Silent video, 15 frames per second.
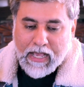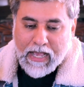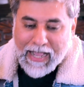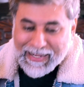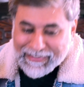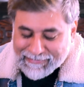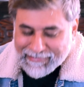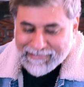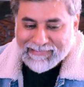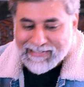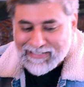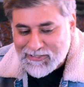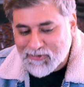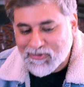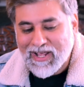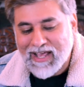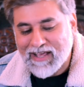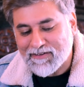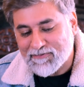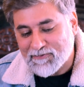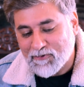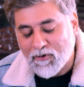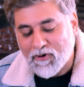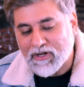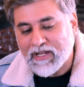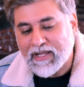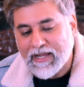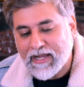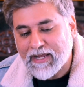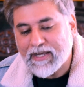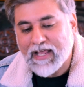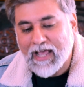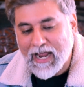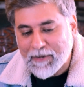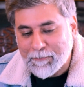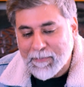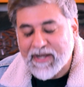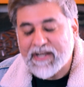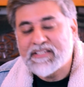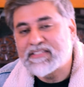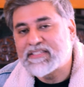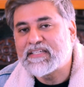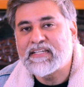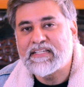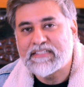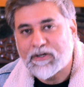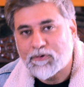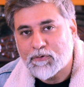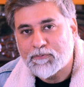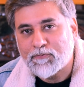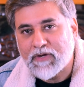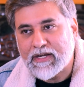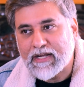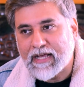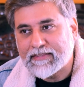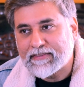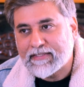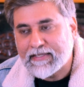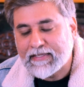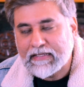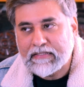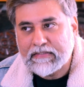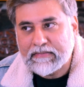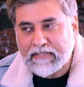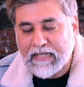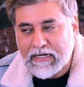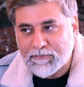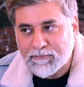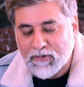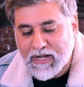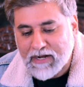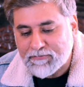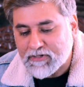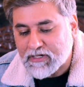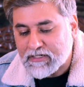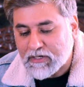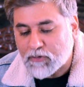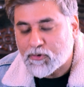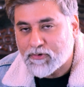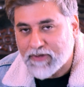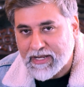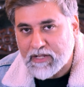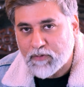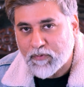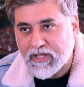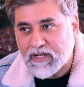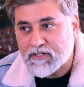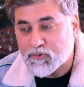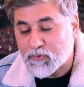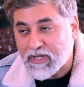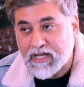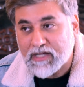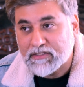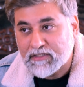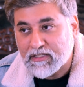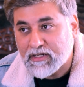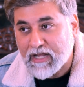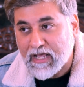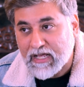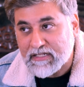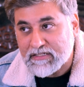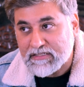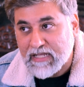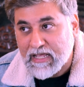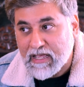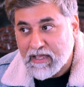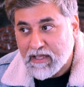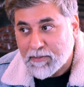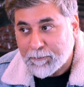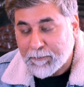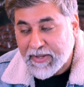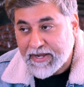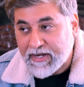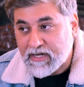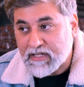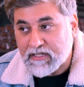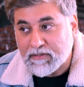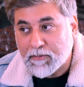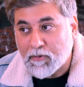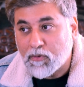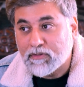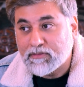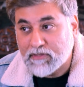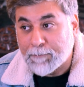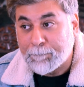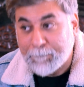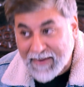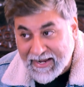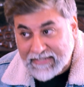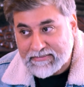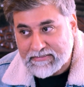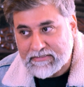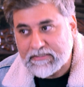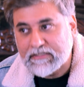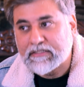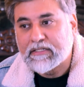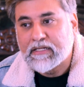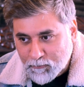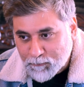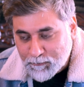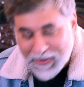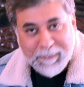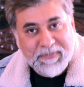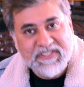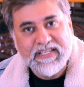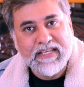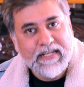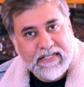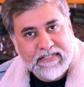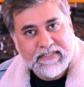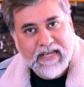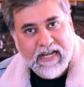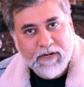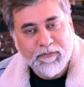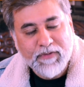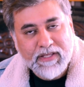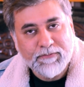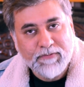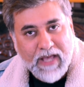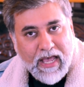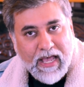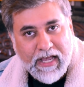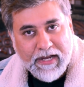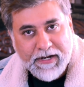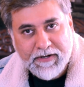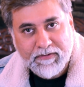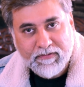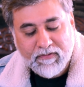I think they should have gone ahead and made a series out of it. I think that would have turned out really well. Zoya Akthar has made the best web series that we've had